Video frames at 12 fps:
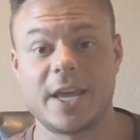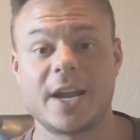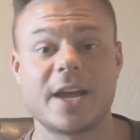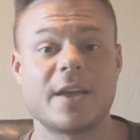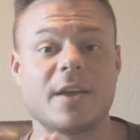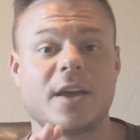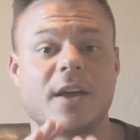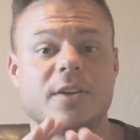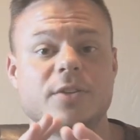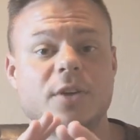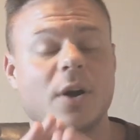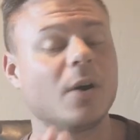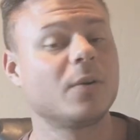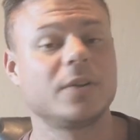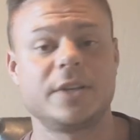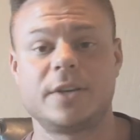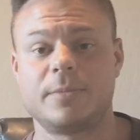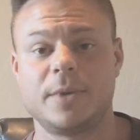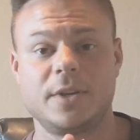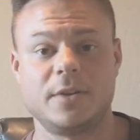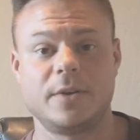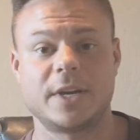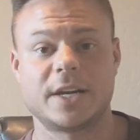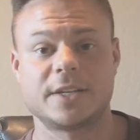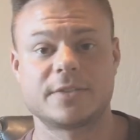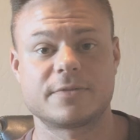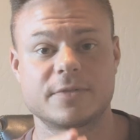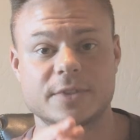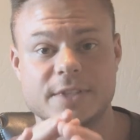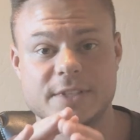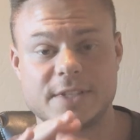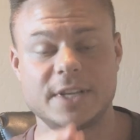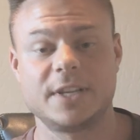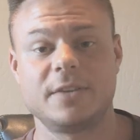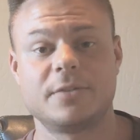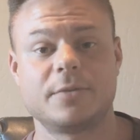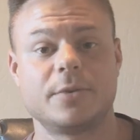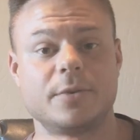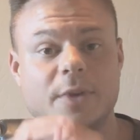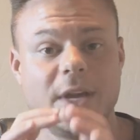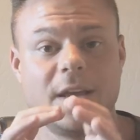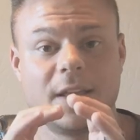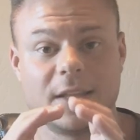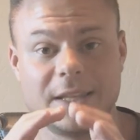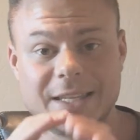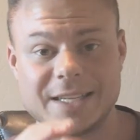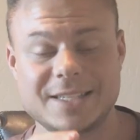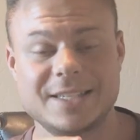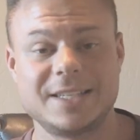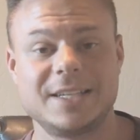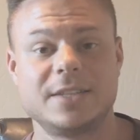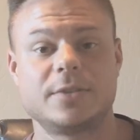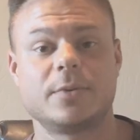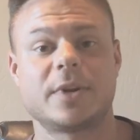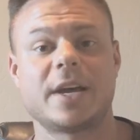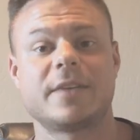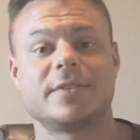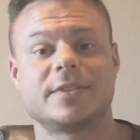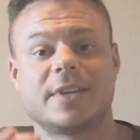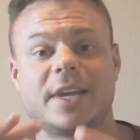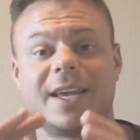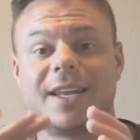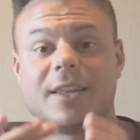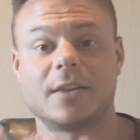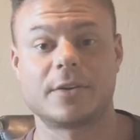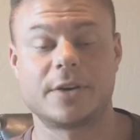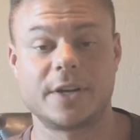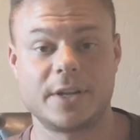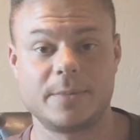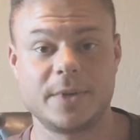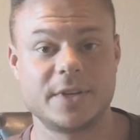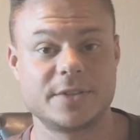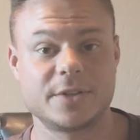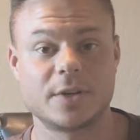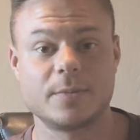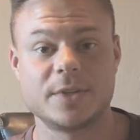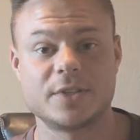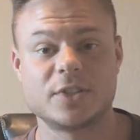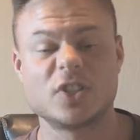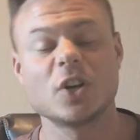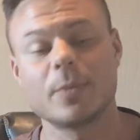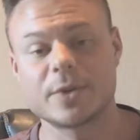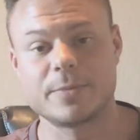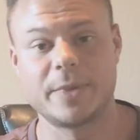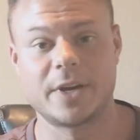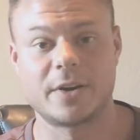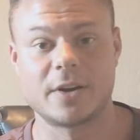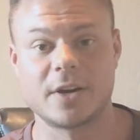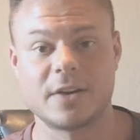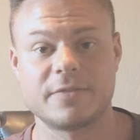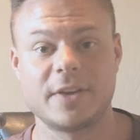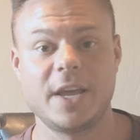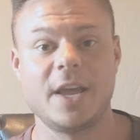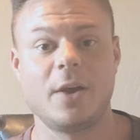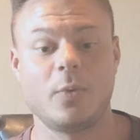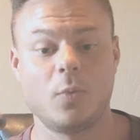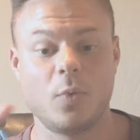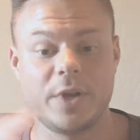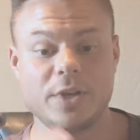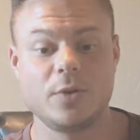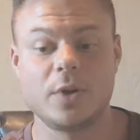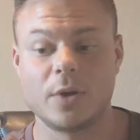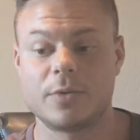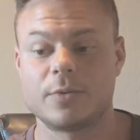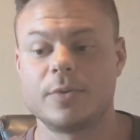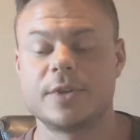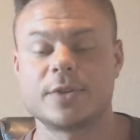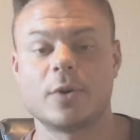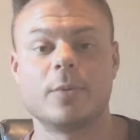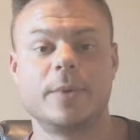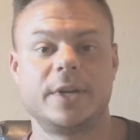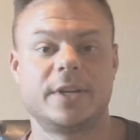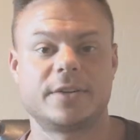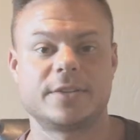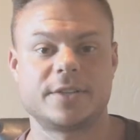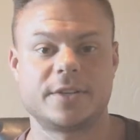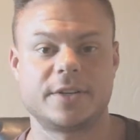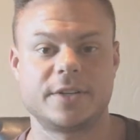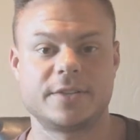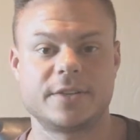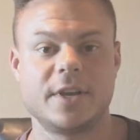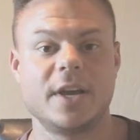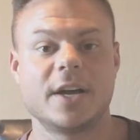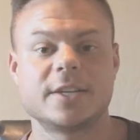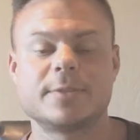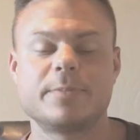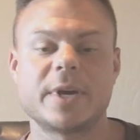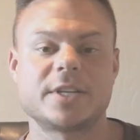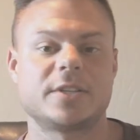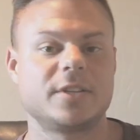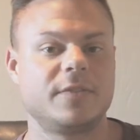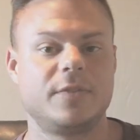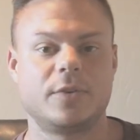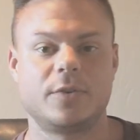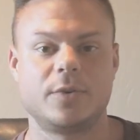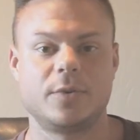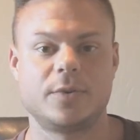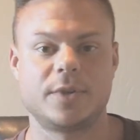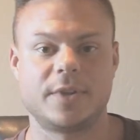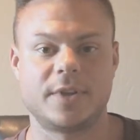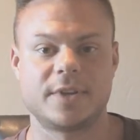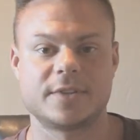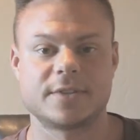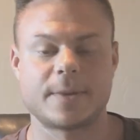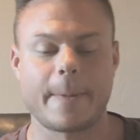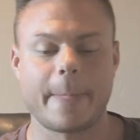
And I totally commend you guys for sticking through, listening to what I have to say, and learning, because you're going to be so much better off when you go through this whole beginner series, especially if you're new to this.